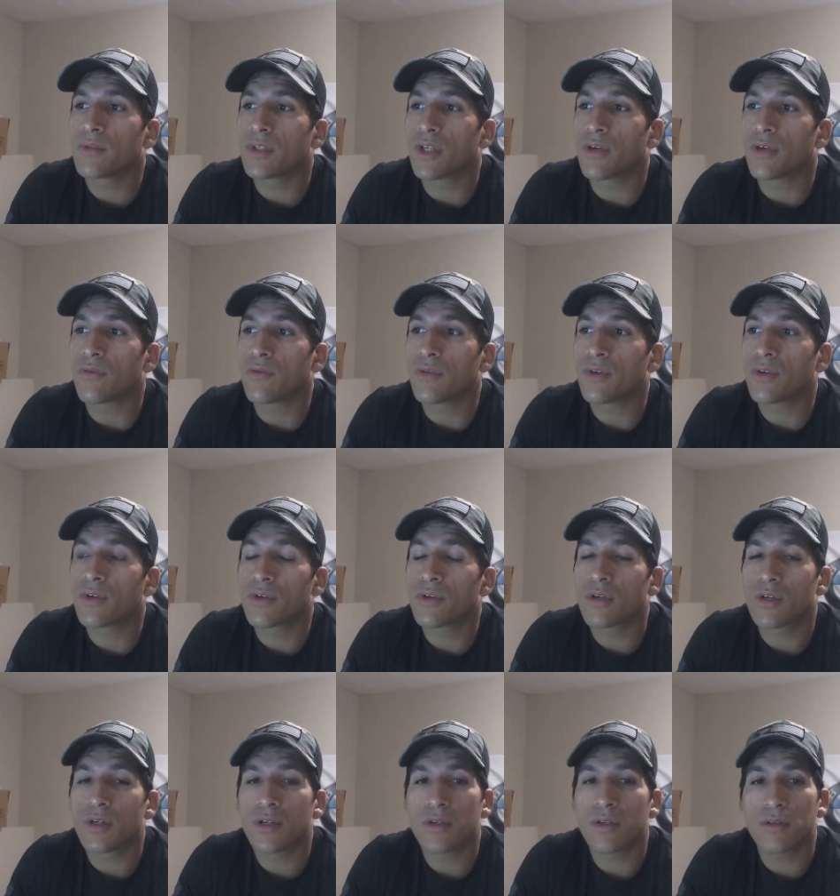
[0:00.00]
if
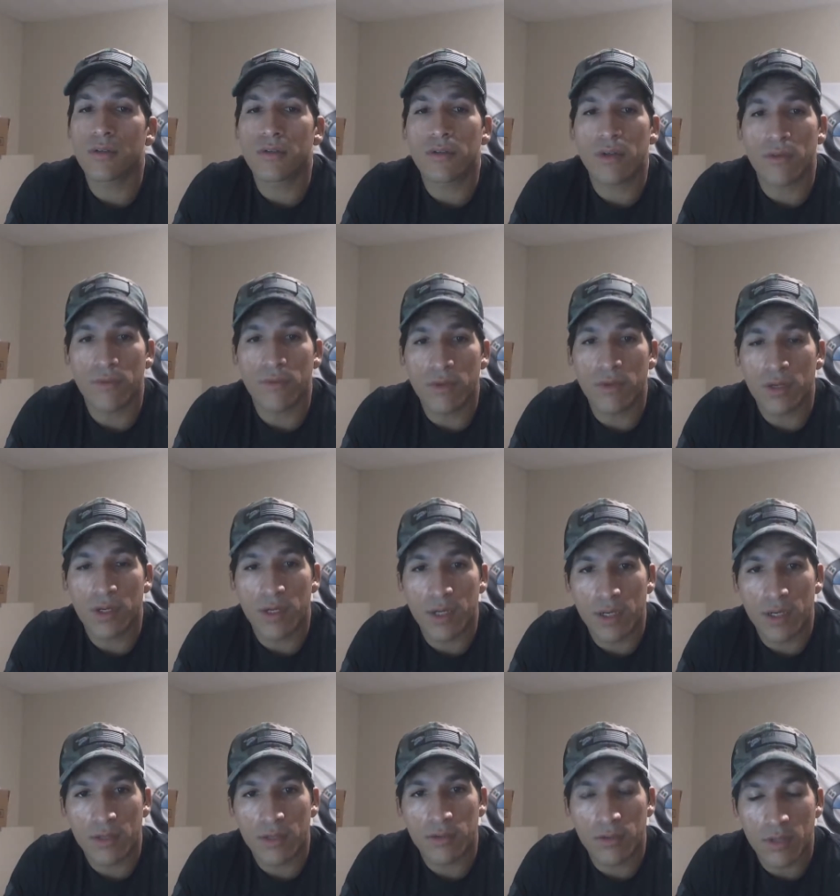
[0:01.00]
you
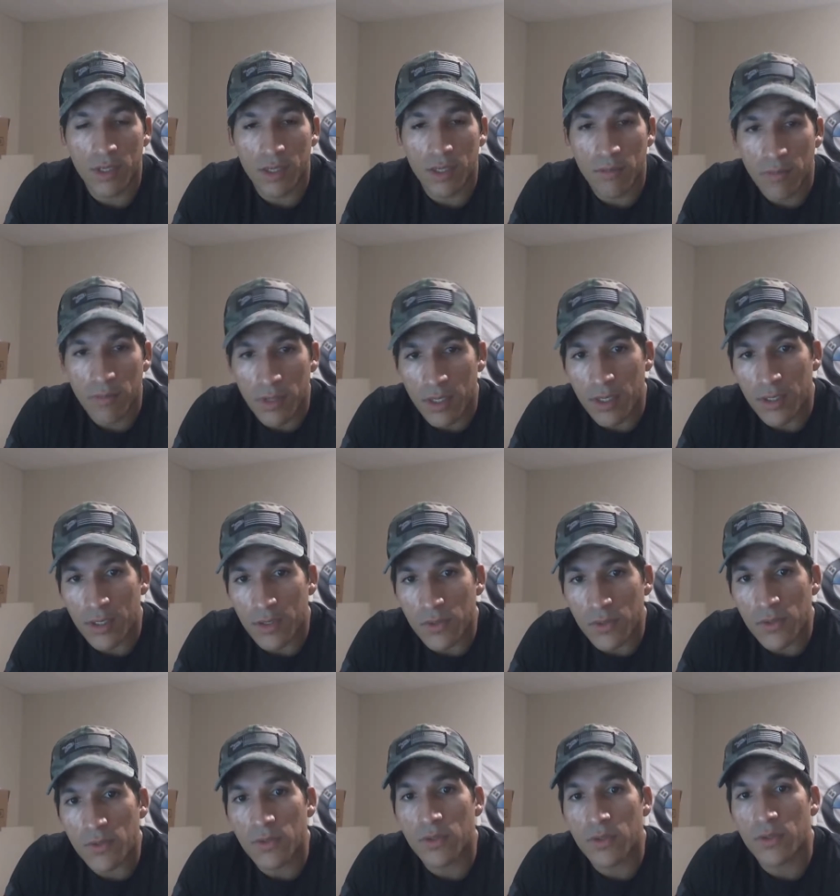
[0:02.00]
connect your
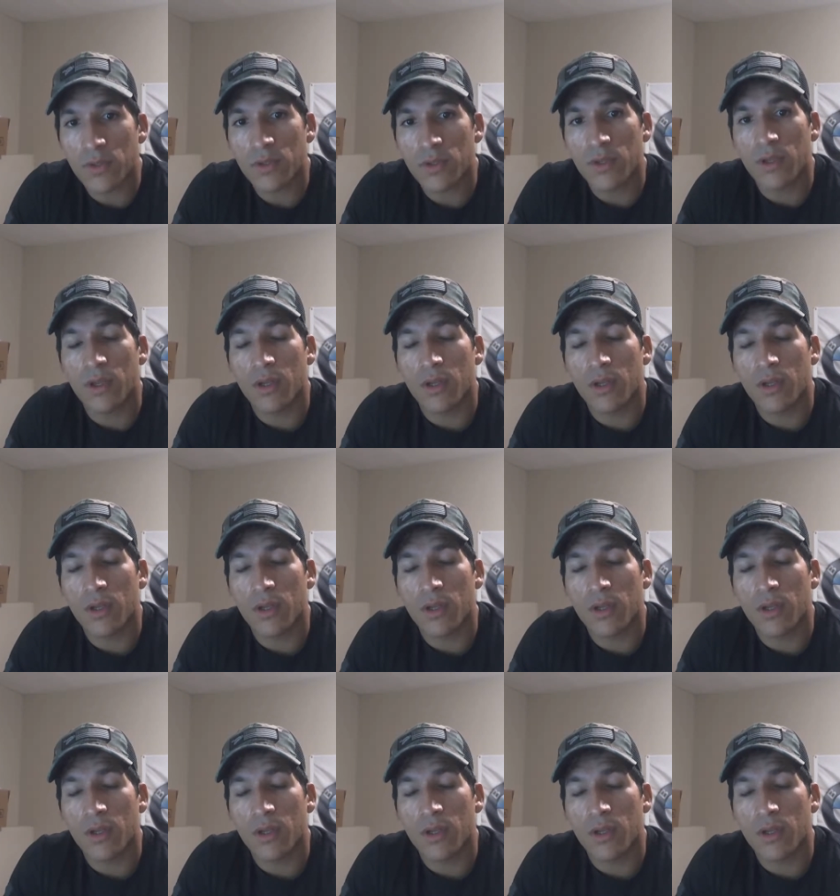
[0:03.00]
ABS